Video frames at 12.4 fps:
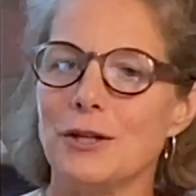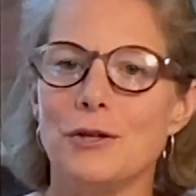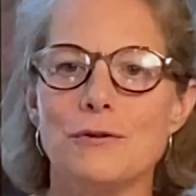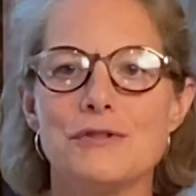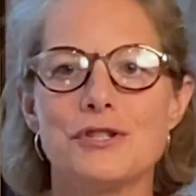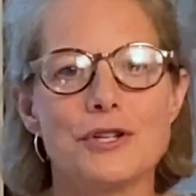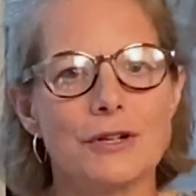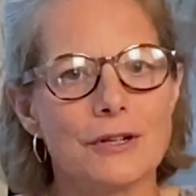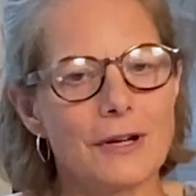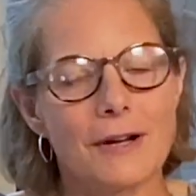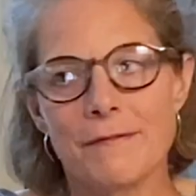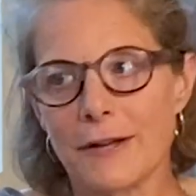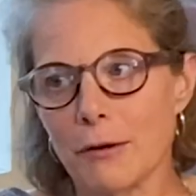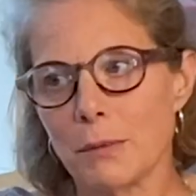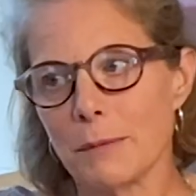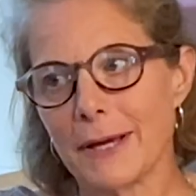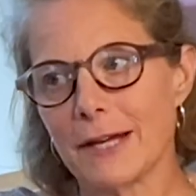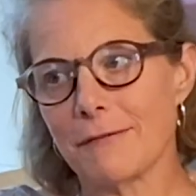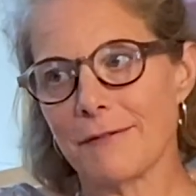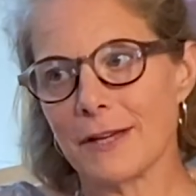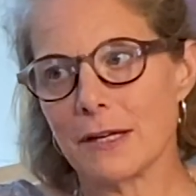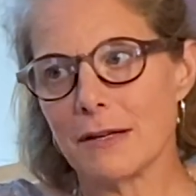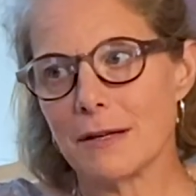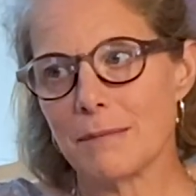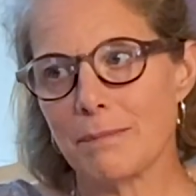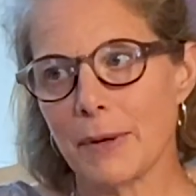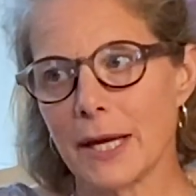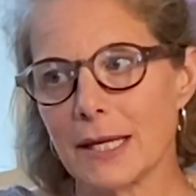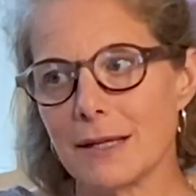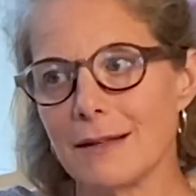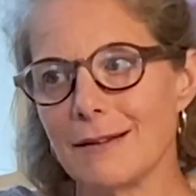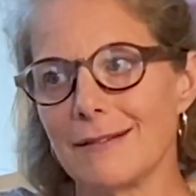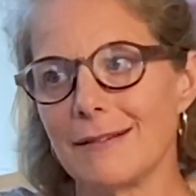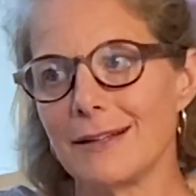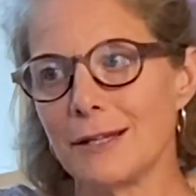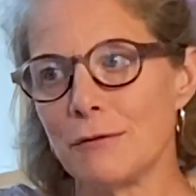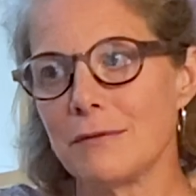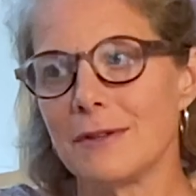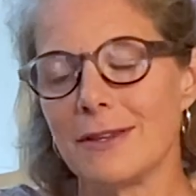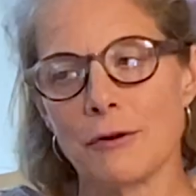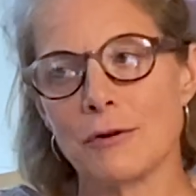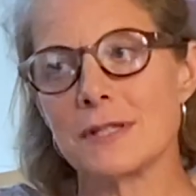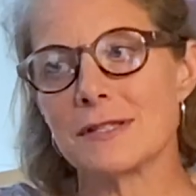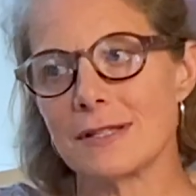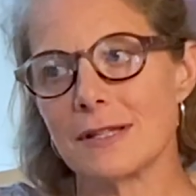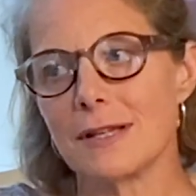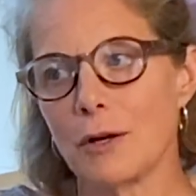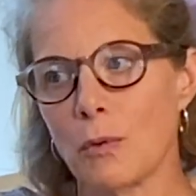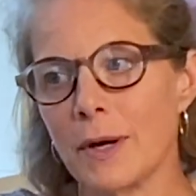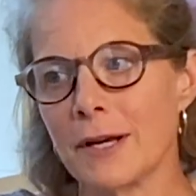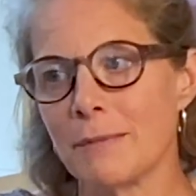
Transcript: use your available benefit, but you there is quite a